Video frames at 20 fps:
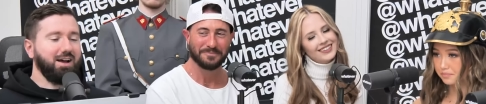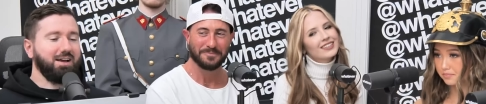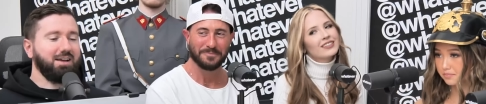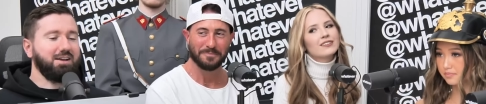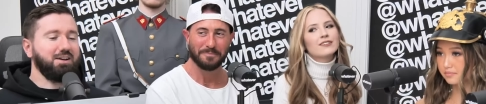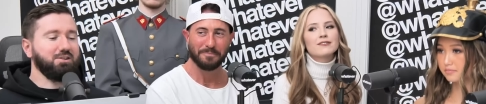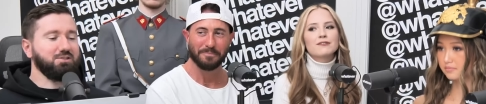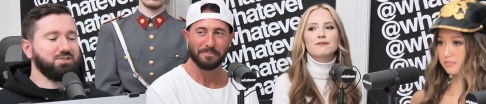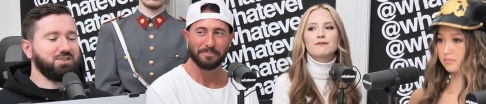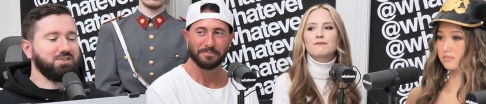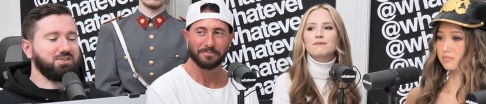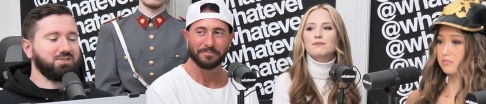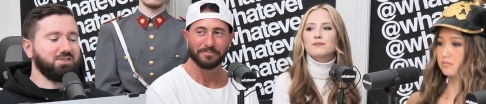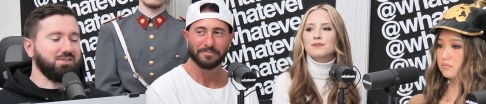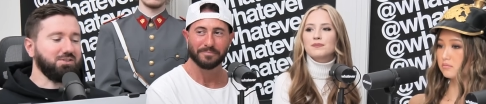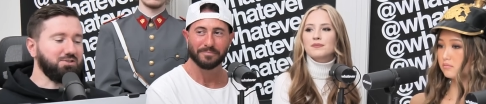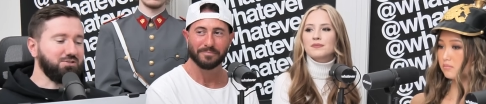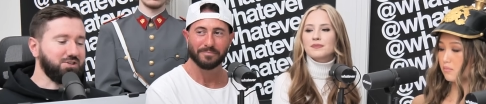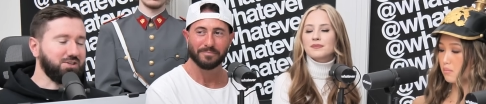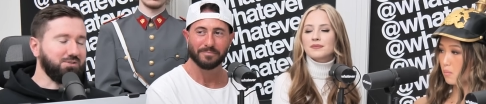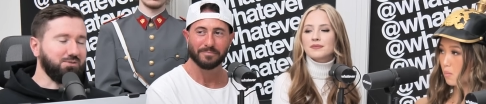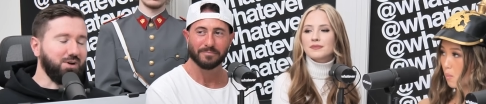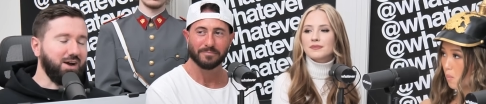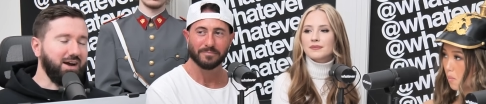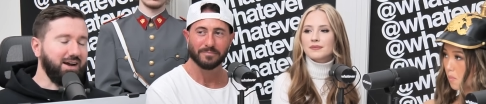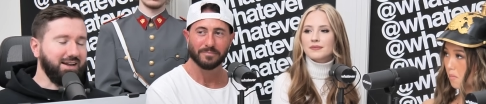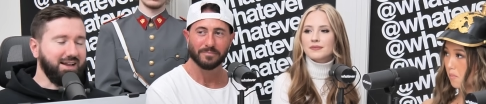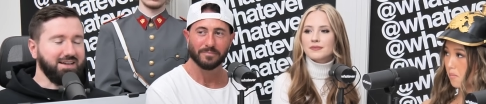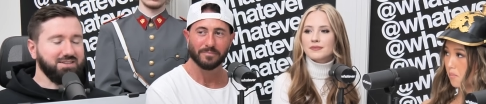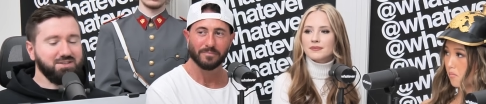Speaker 1: here's the solution,
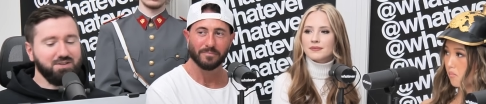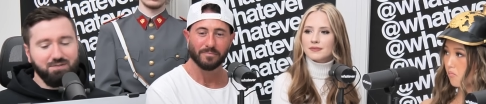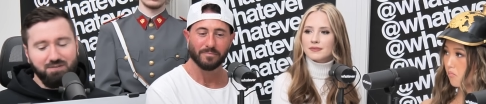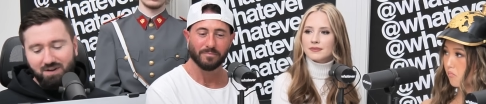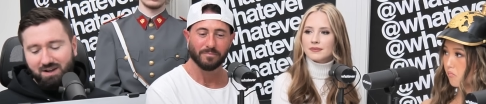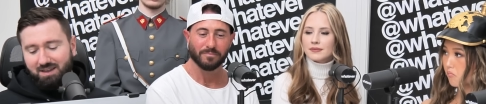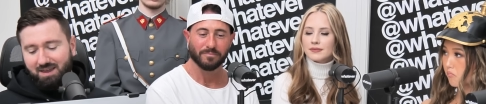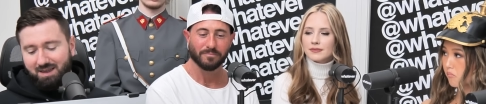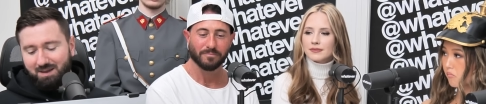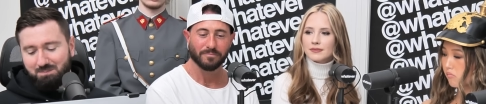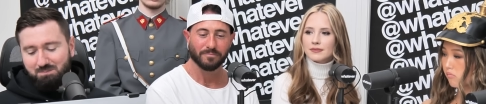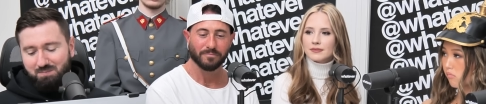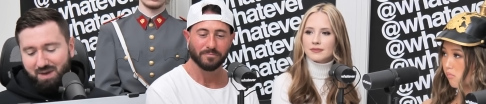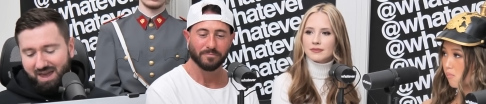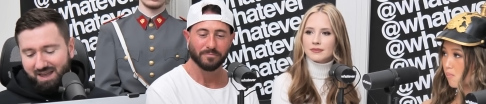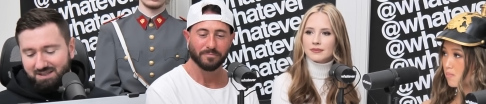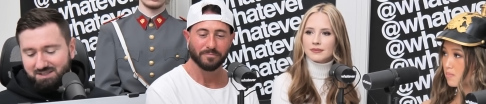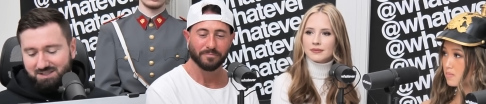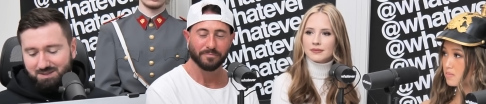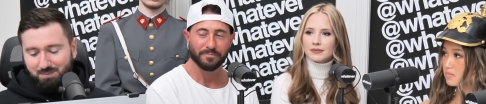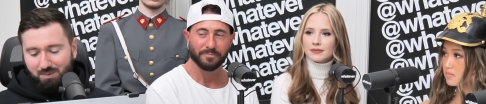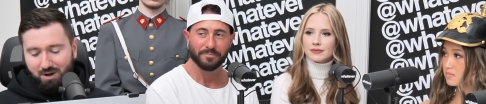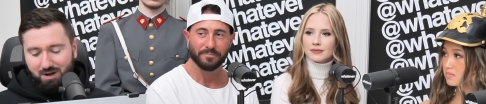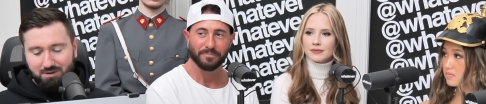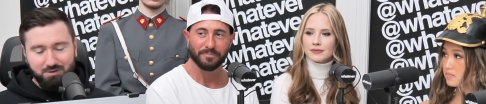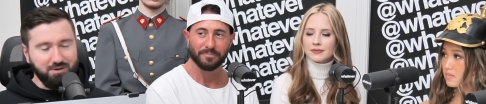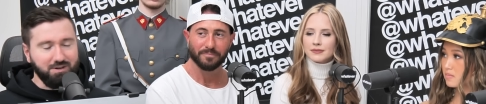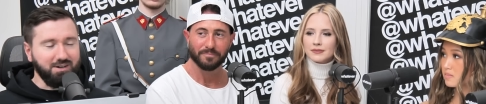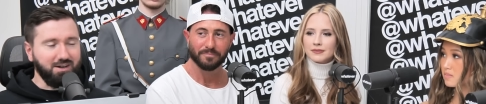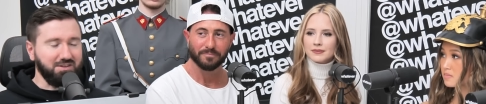right? As the fucking based
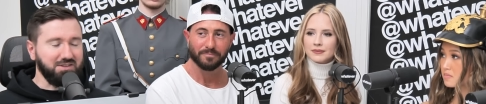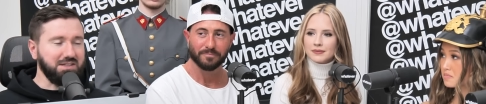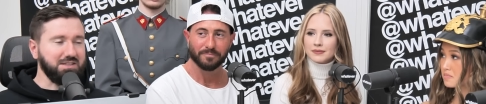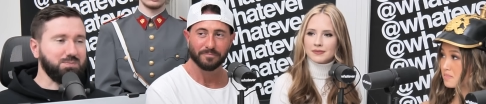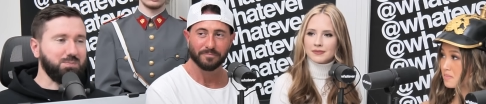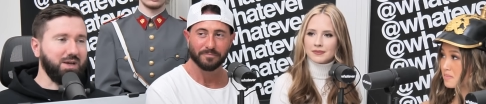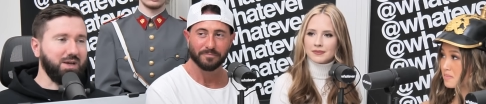moderate on this